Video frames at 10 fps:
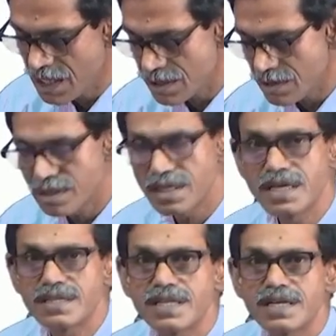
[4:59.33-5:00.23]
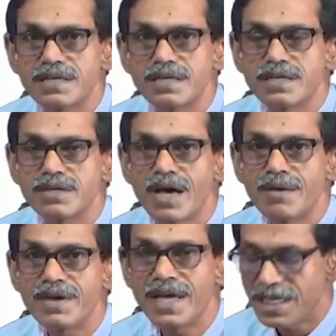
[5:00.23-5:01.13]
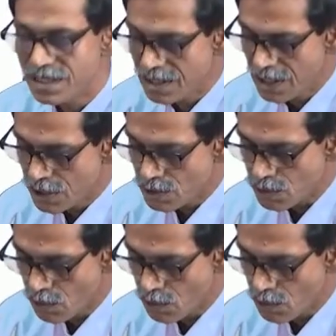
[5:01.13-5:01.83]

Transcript: So, then you have 8. So,